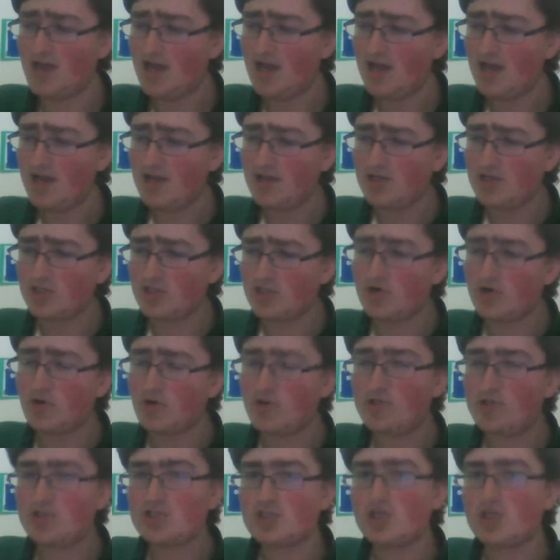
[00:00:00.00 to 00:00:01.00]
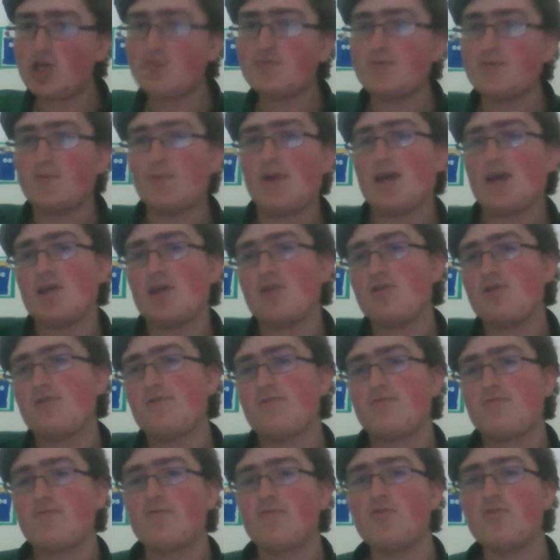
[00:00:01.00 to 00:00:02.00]
So it just helps them get
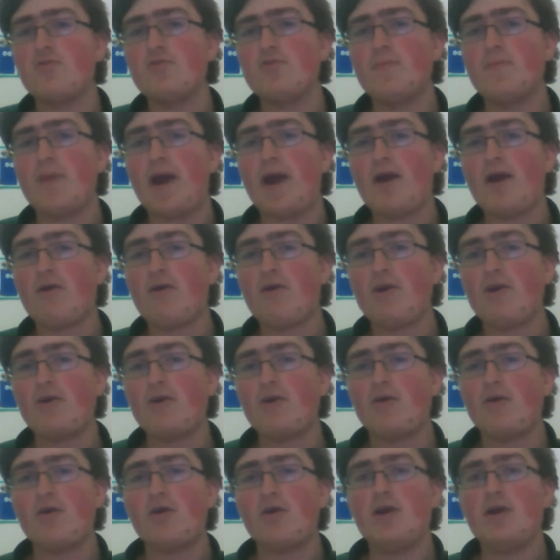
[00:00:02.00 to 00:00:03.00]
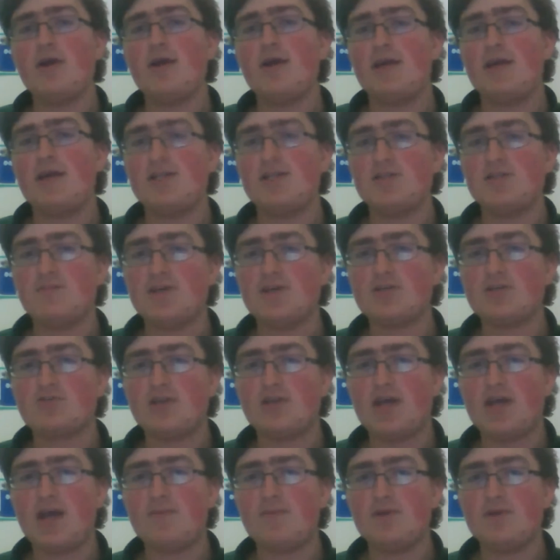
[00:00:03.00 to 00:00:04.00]
through the barrier, get some extra
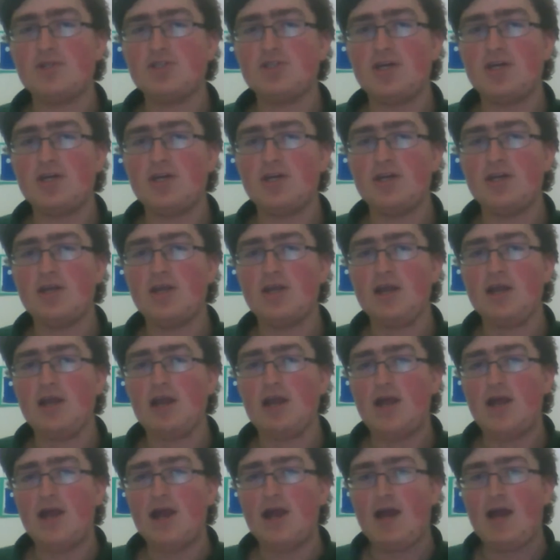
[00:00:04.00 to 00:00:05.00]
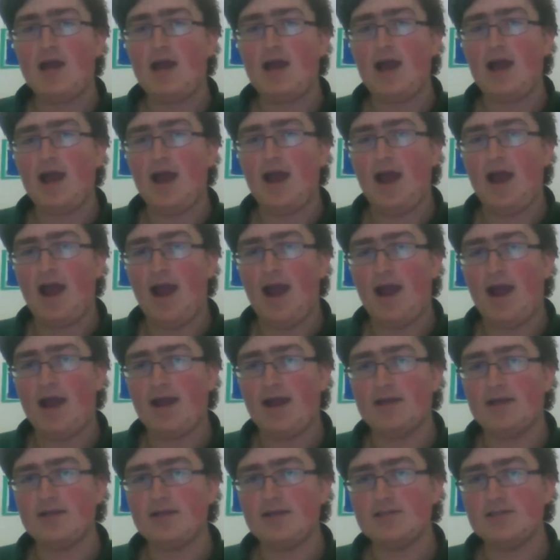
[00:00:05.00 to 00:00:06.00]
damage in,
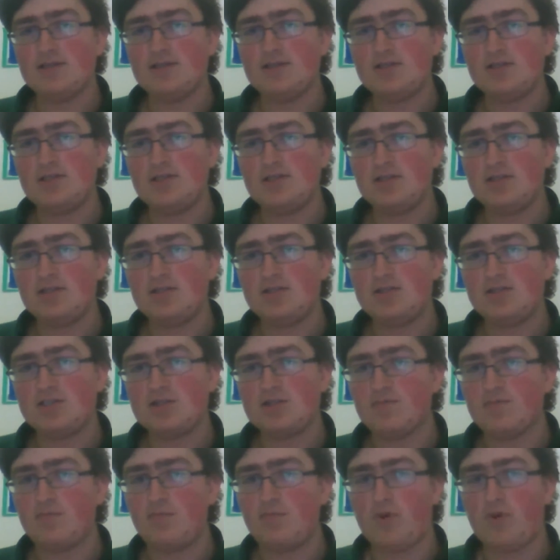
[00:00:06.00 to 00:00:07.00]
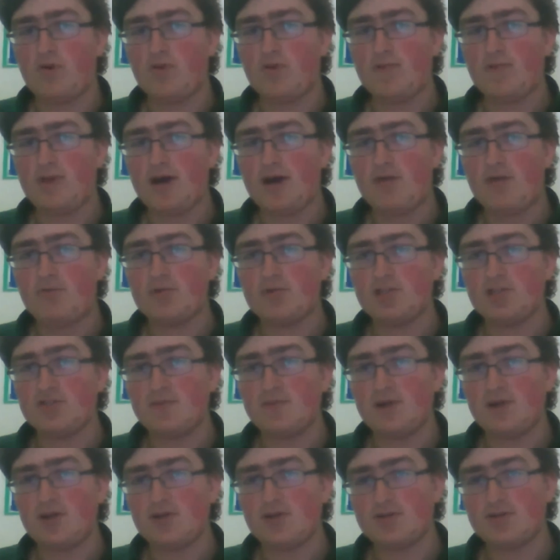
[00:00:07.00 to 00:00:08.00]
and just burn them out with the
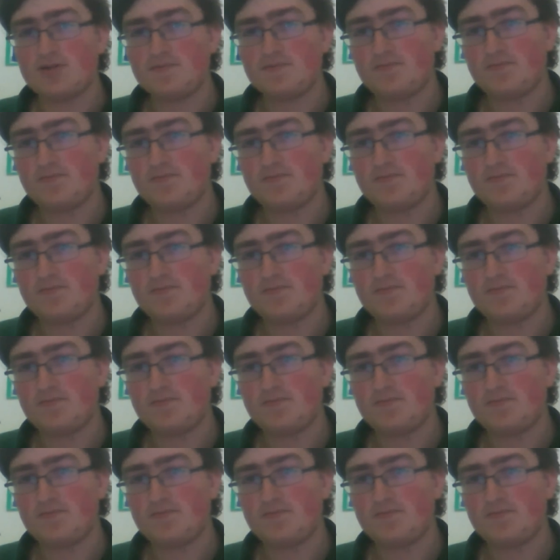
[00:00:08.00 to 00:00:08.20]
spells.